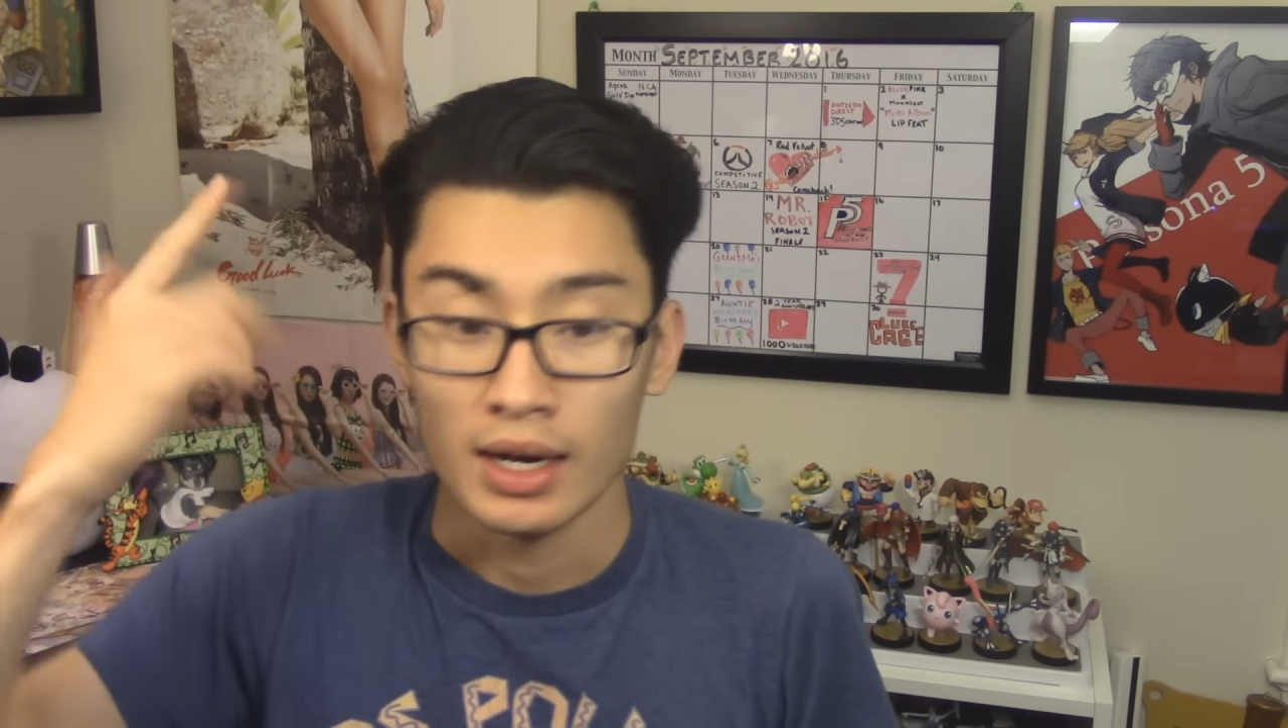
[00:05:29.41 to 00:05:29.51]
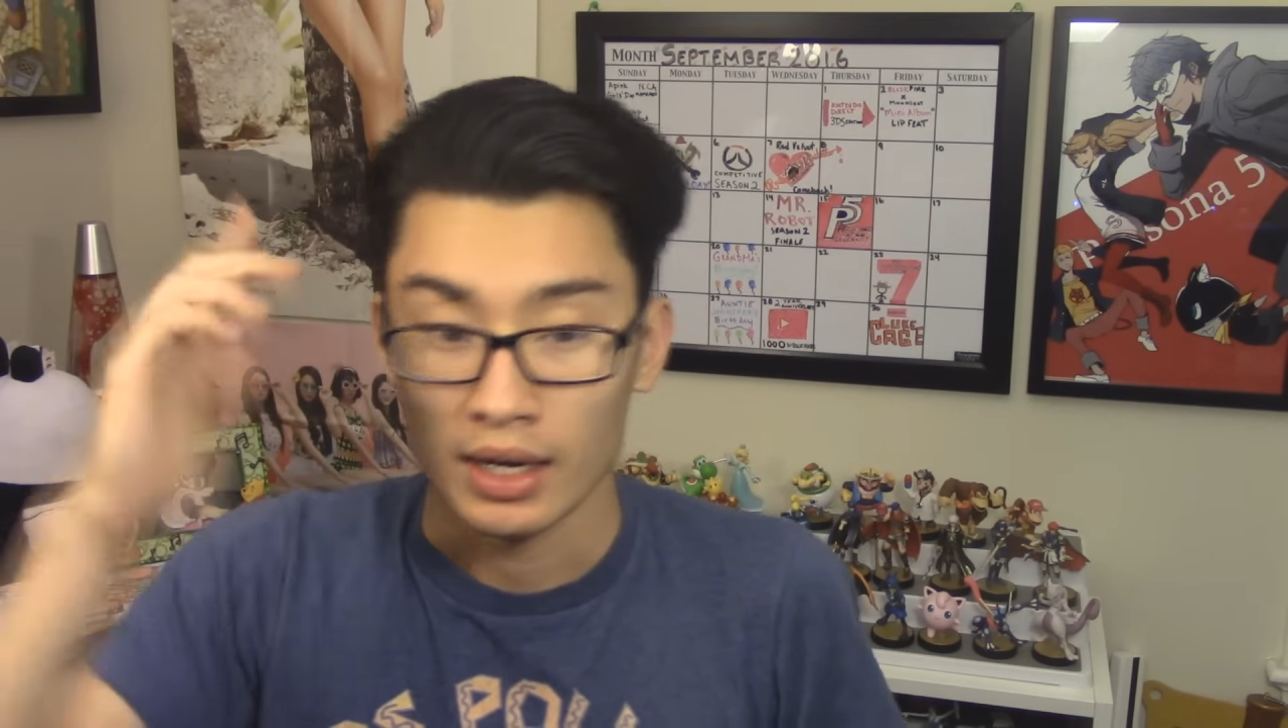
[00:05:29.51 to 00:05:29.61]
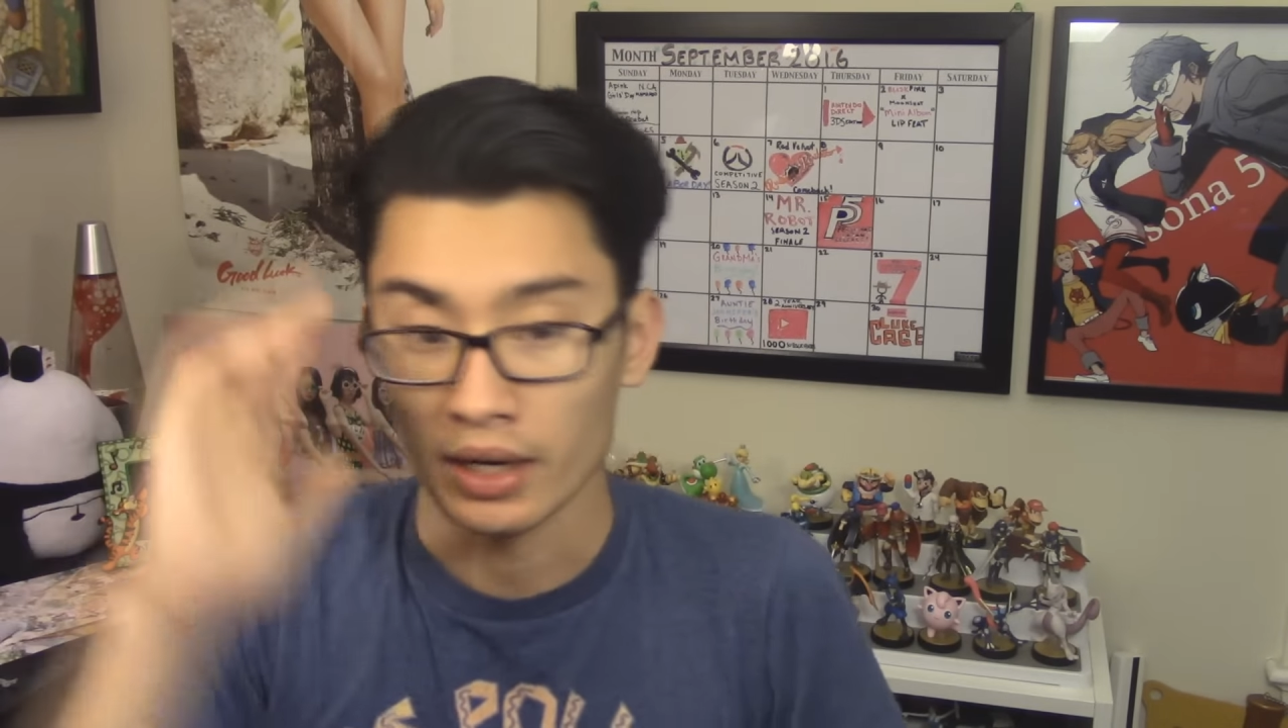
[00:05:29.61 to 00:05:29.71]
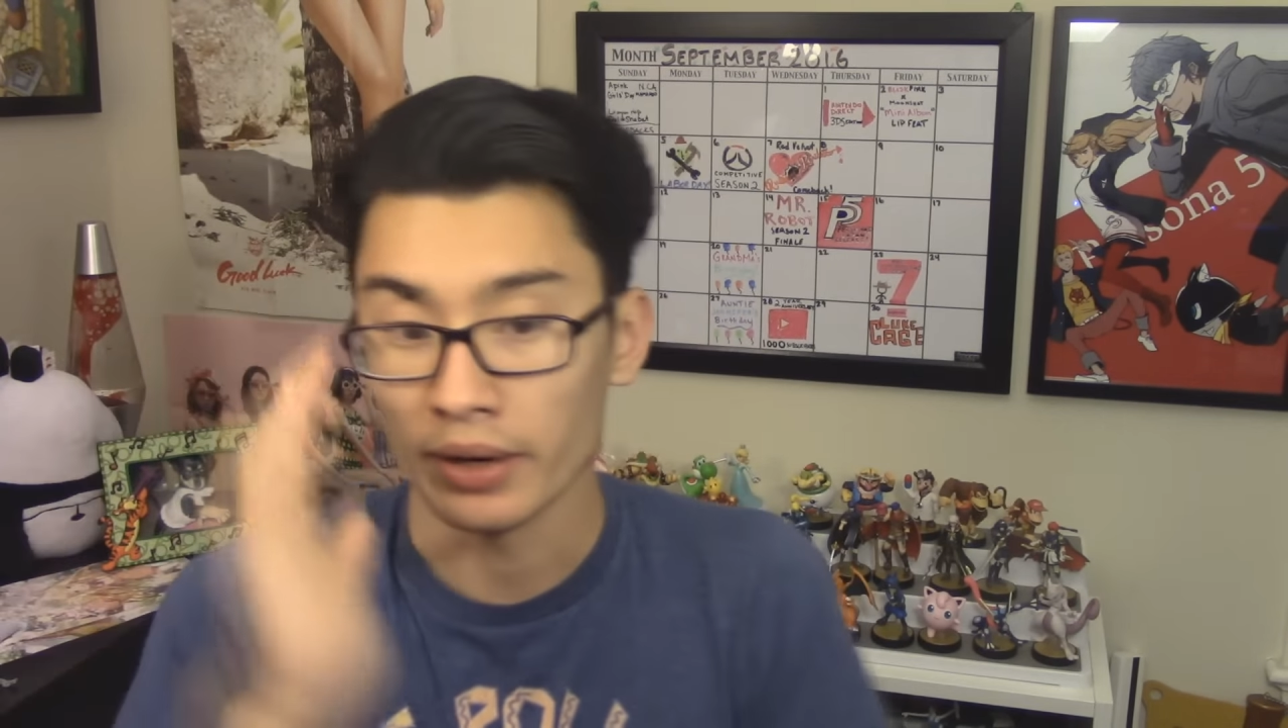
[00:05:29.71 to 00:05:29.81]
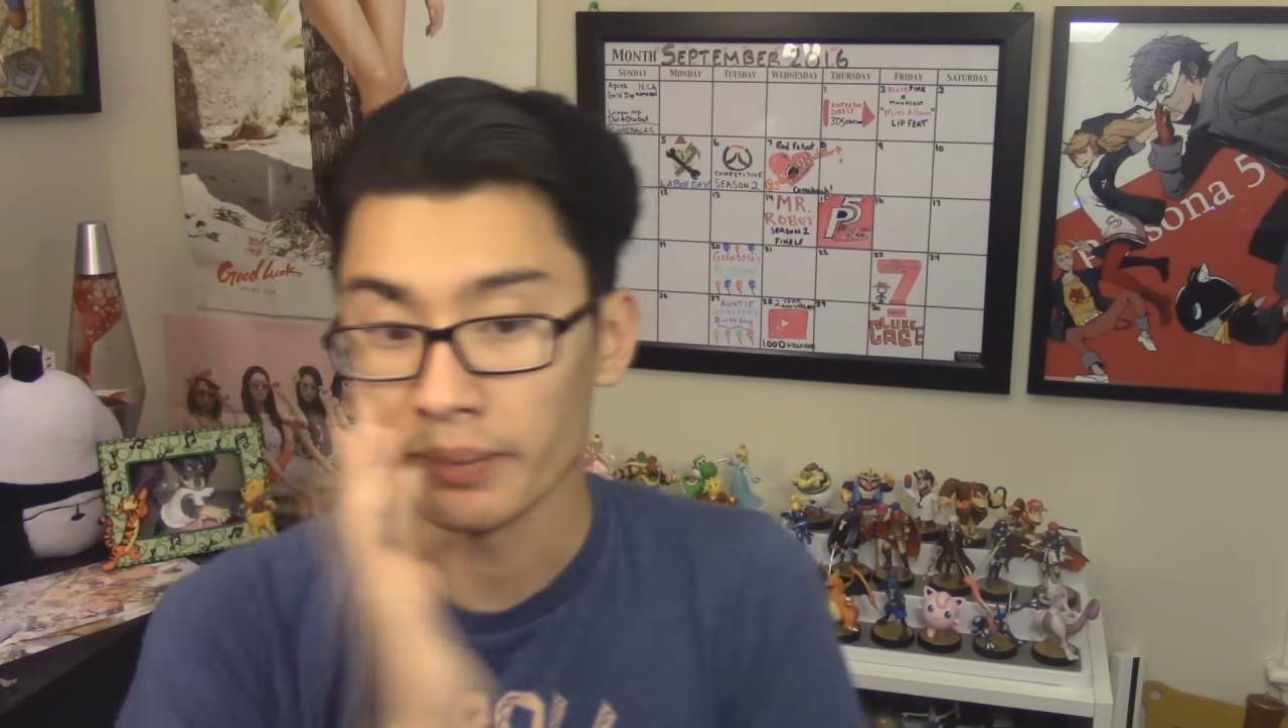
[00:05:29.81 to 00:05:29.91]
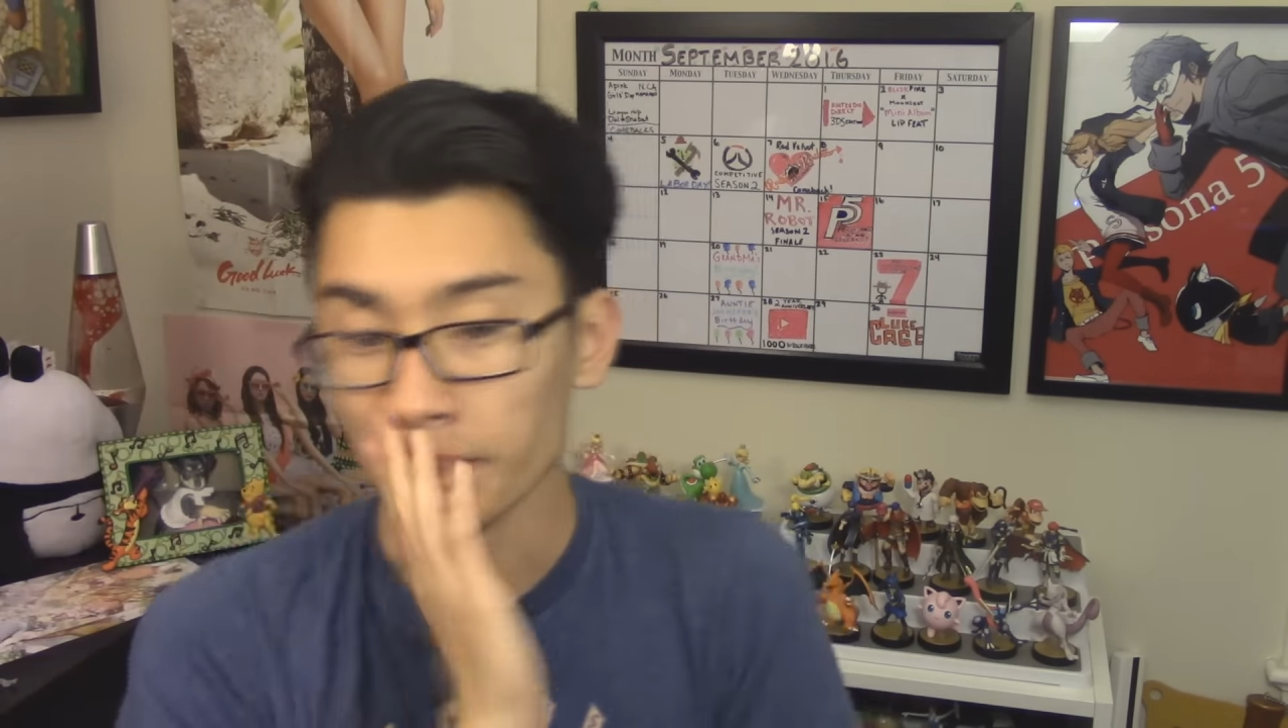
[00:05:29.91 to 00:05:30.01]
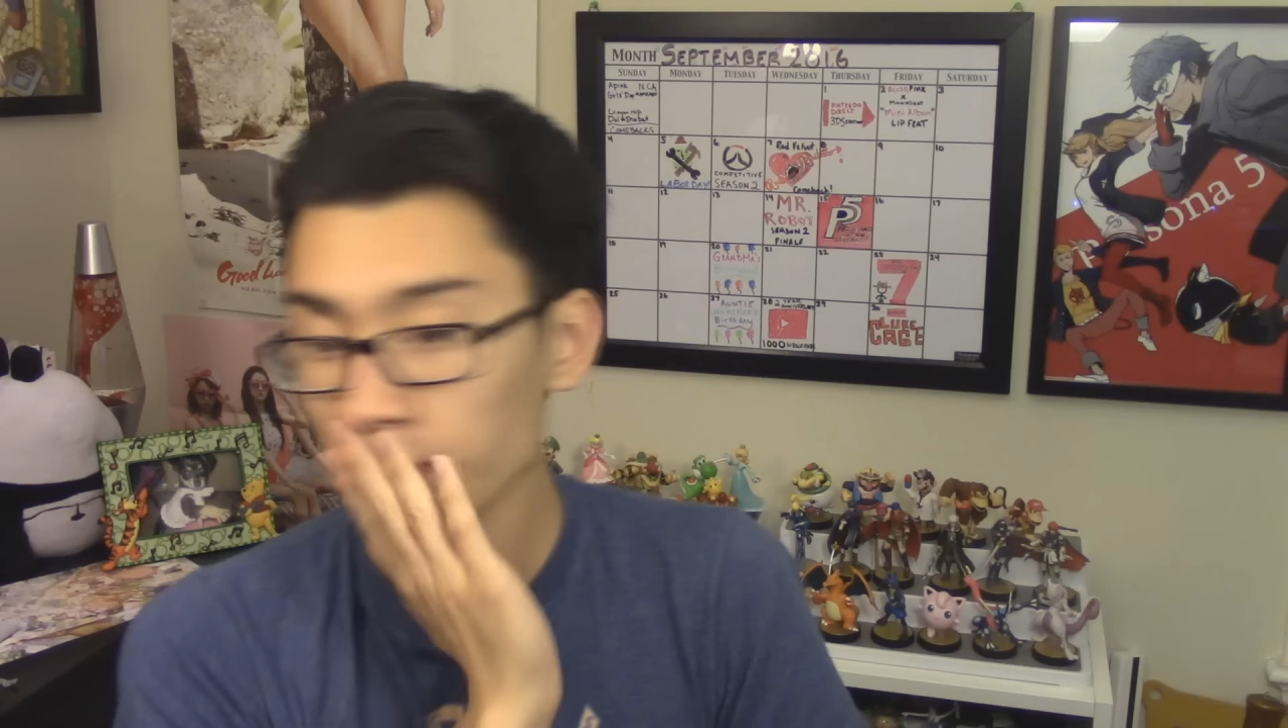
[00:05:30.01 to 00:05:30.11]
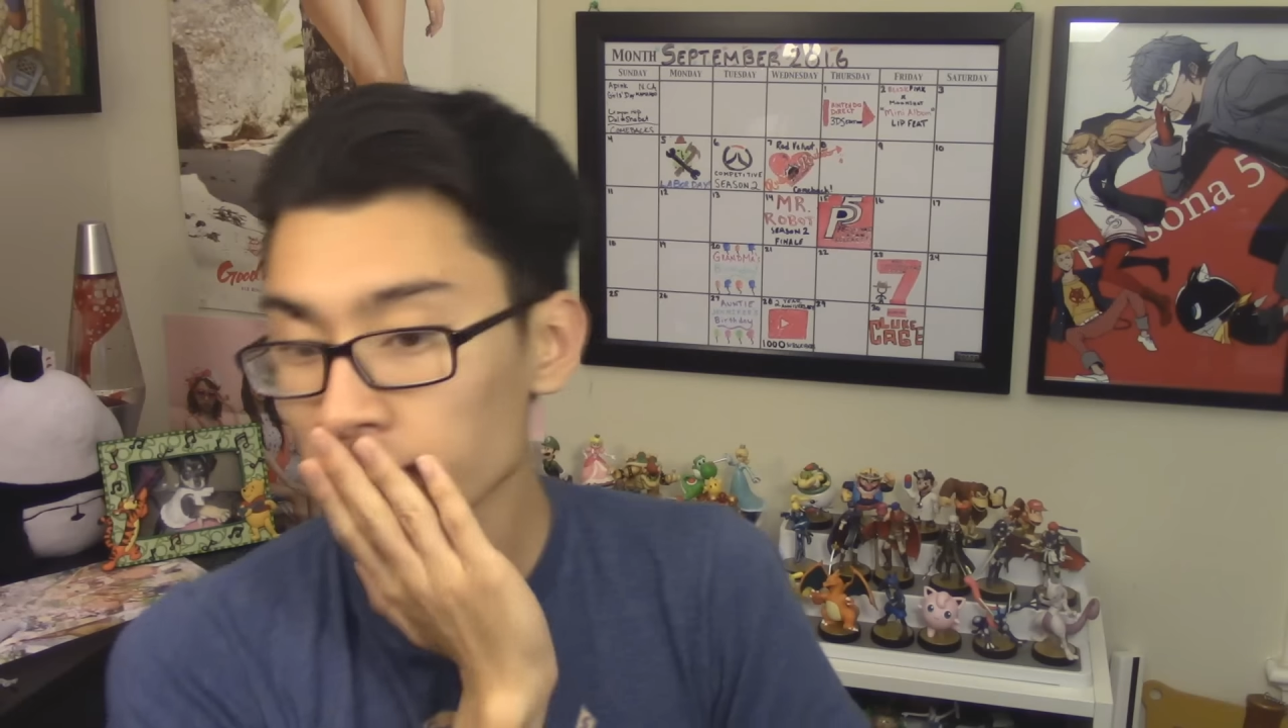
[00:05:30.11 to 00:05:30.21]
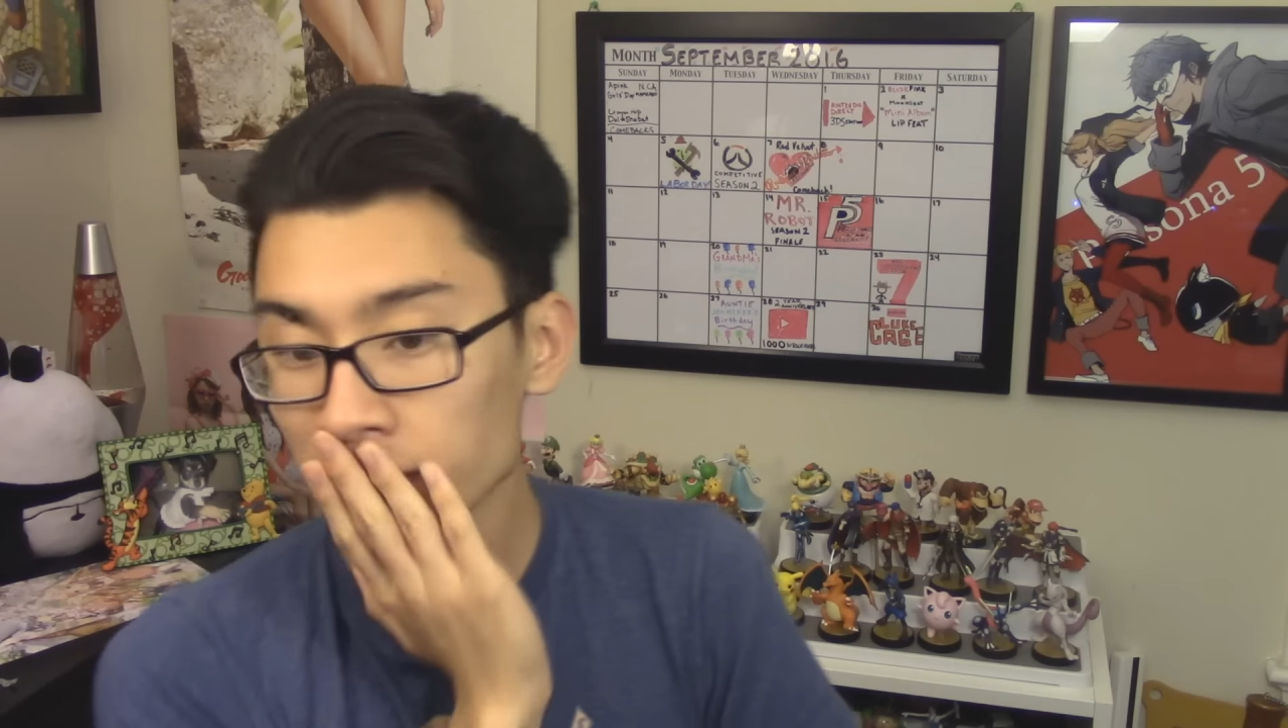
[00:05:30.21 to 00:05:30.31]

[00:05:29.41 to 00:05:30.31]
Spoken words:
I